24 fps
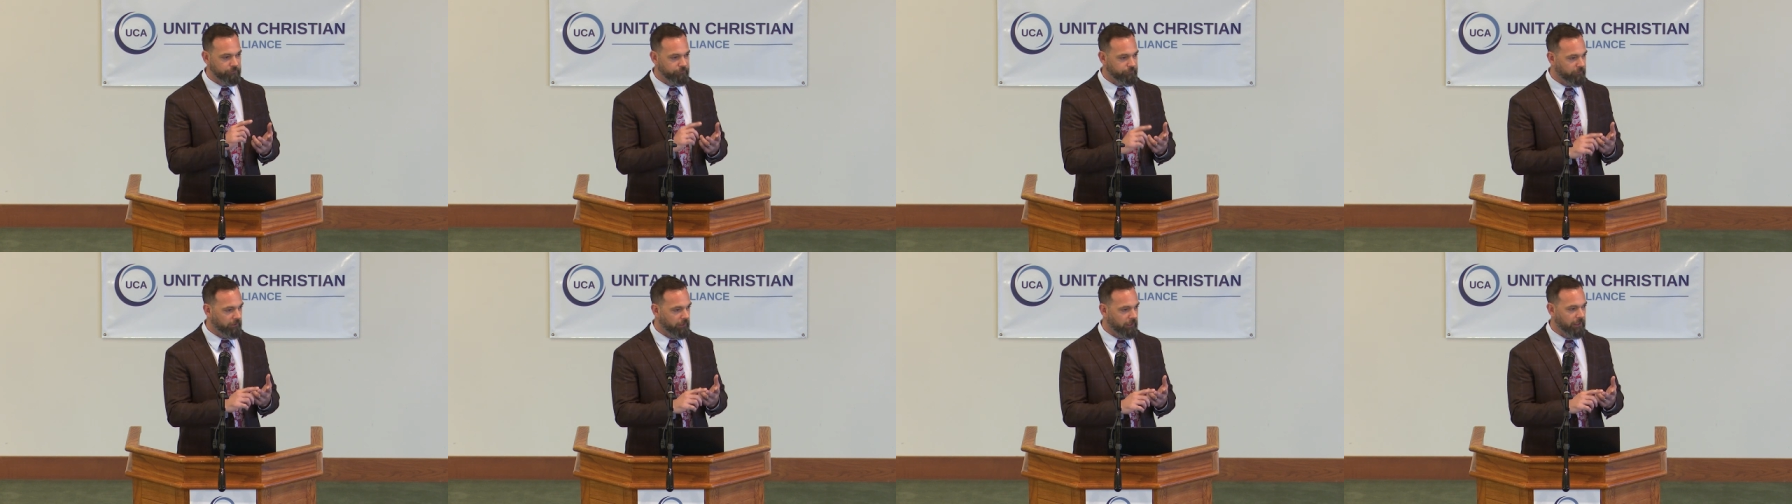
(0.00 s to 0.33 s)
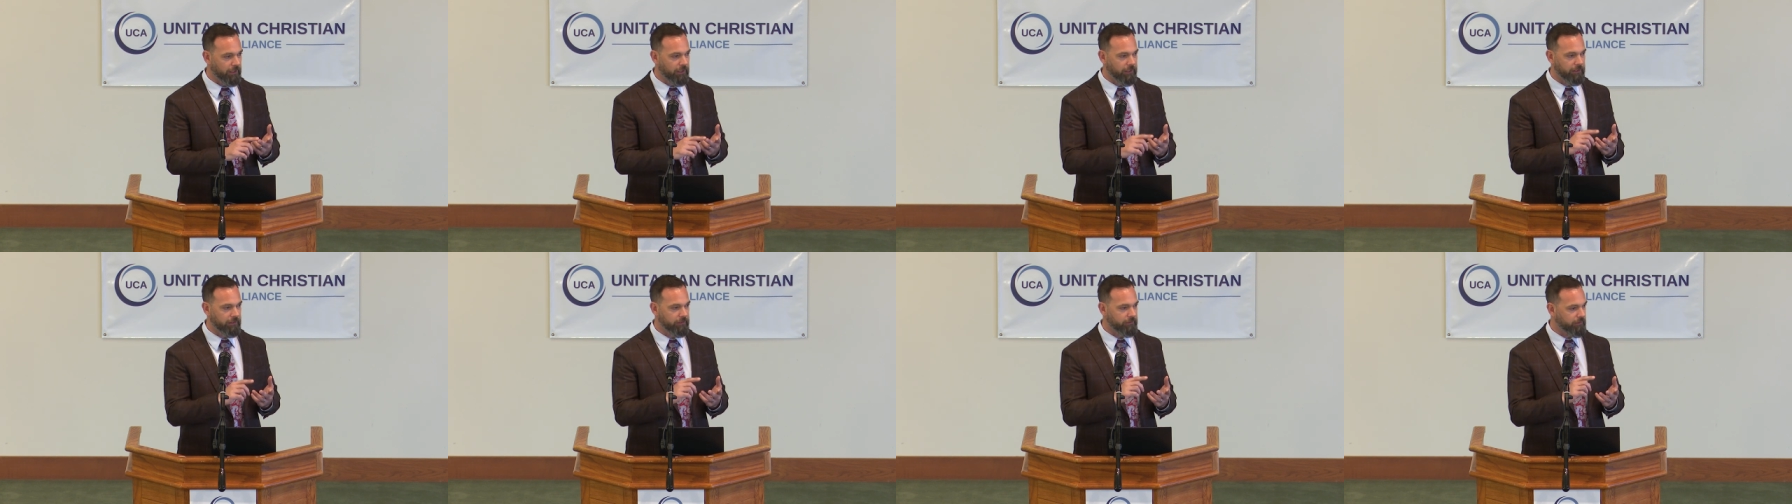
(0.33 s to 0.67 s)

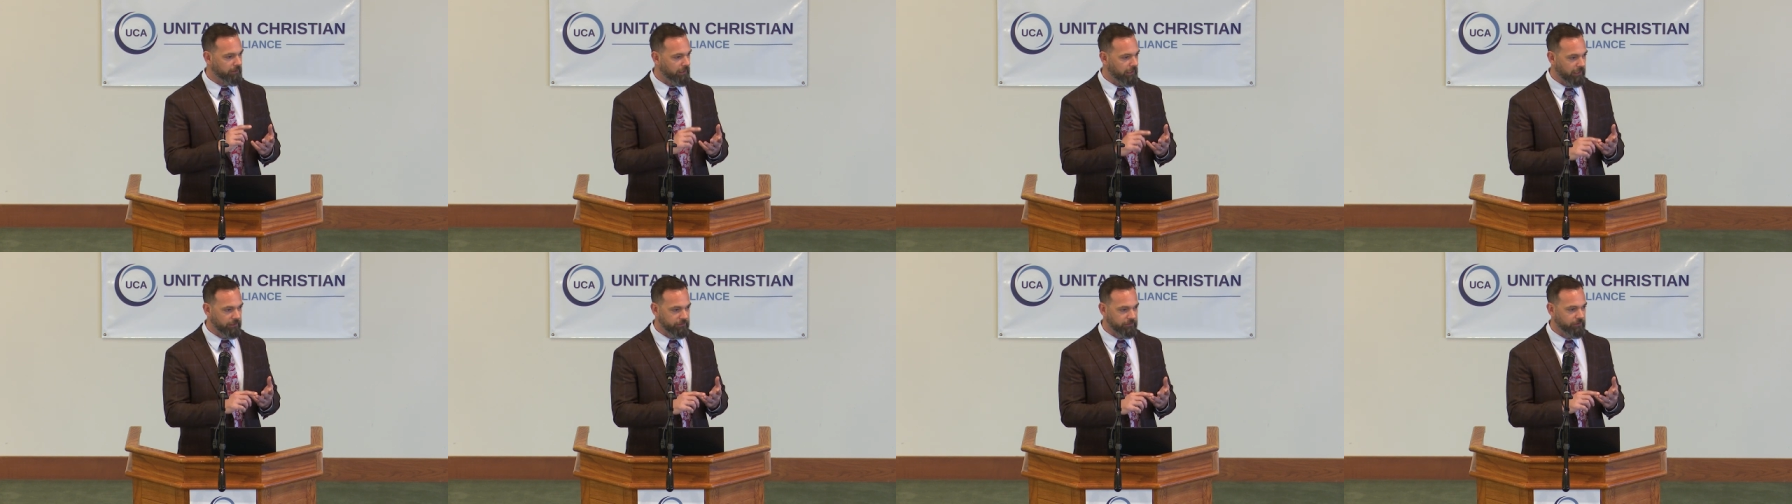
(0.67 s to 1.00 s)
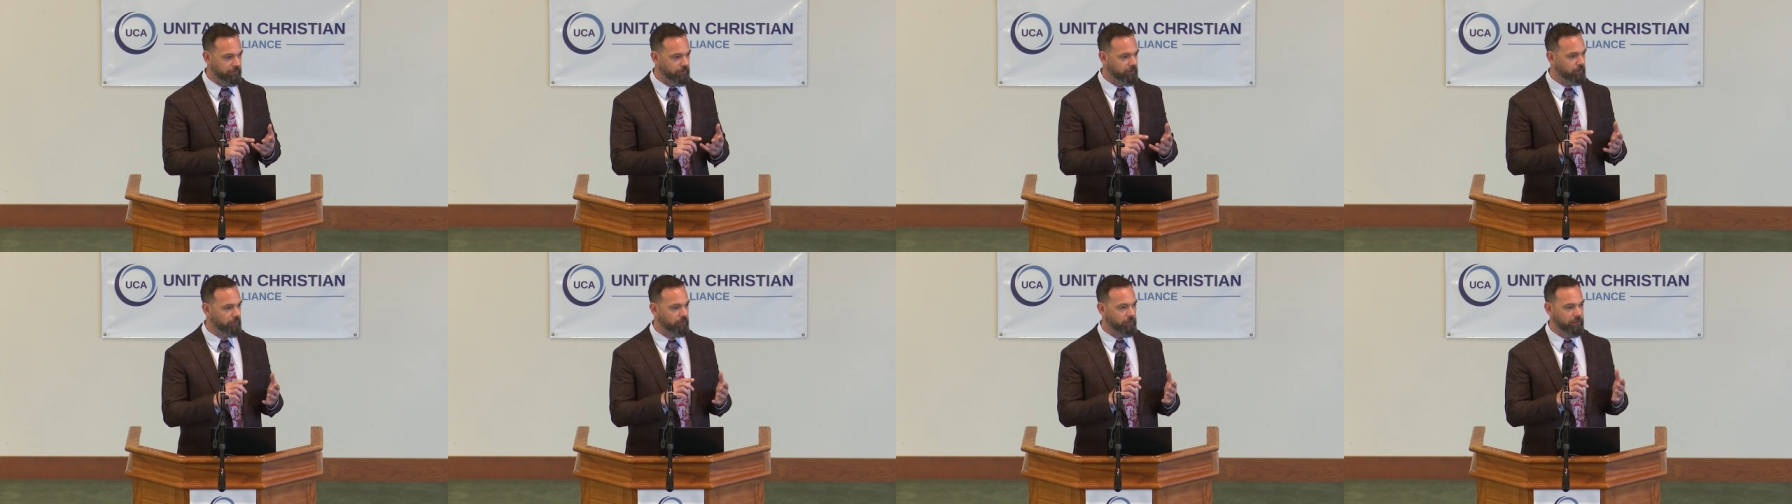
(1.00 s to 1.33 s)
fined,
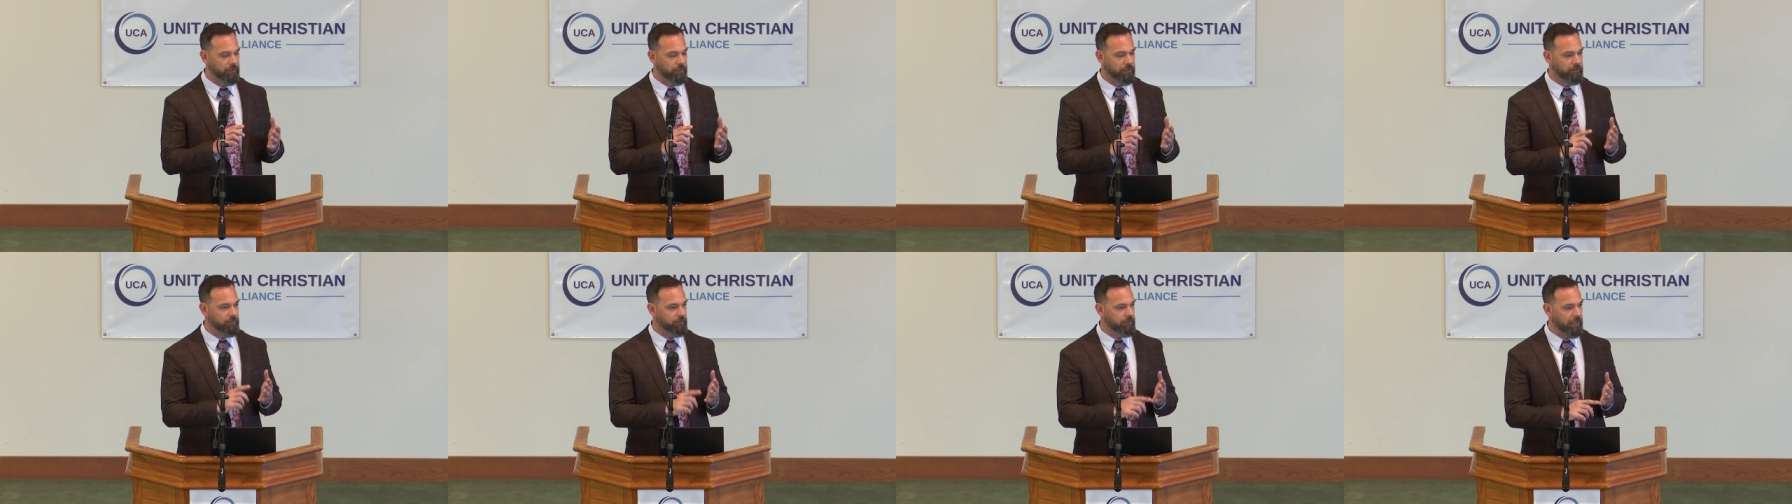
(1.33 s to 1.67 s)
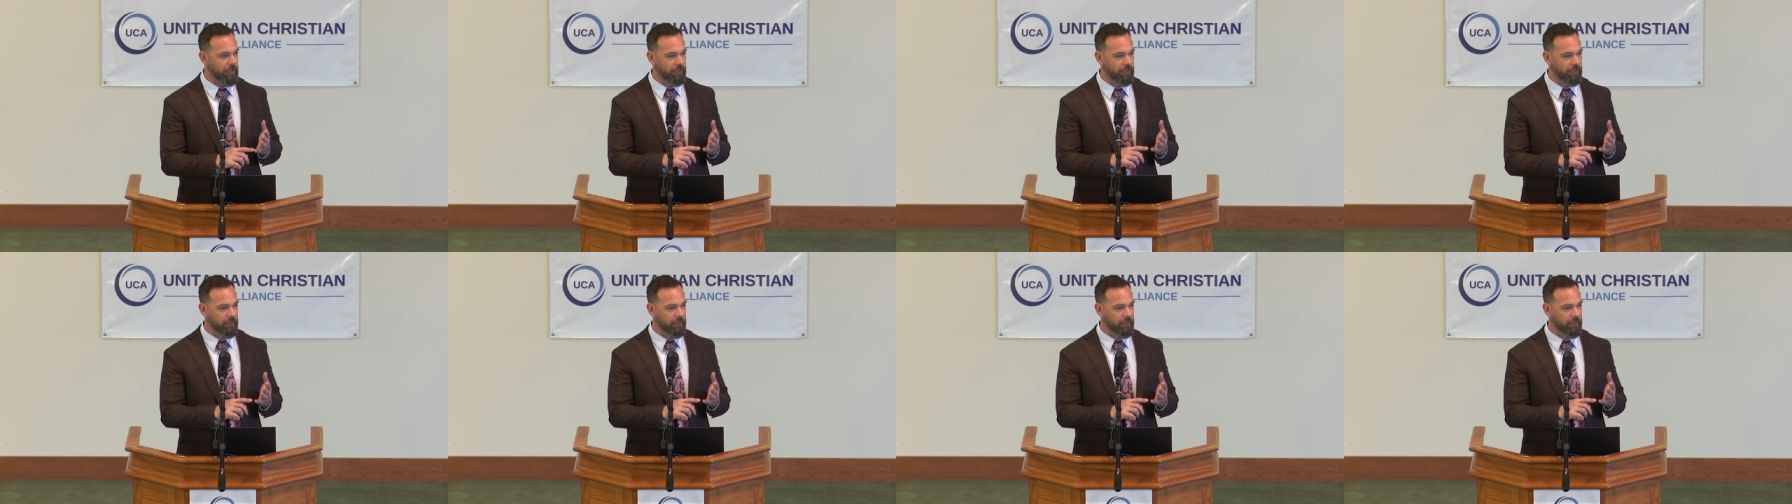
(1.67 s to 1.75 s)
executed,